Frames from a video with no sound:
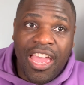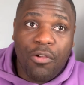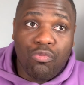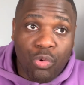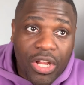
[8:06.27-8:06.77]

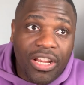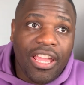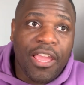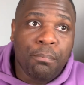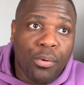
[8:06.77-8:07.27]

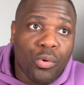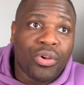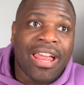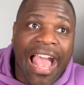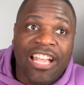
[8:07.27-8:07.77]
really
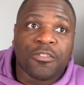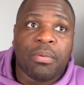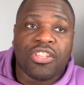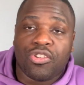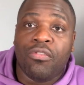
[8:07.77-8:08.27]
important
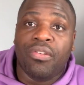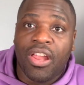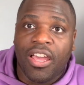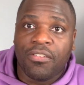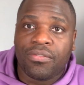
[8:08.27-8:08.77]
aspects of
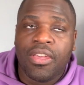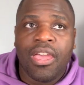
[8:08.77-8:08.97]
life.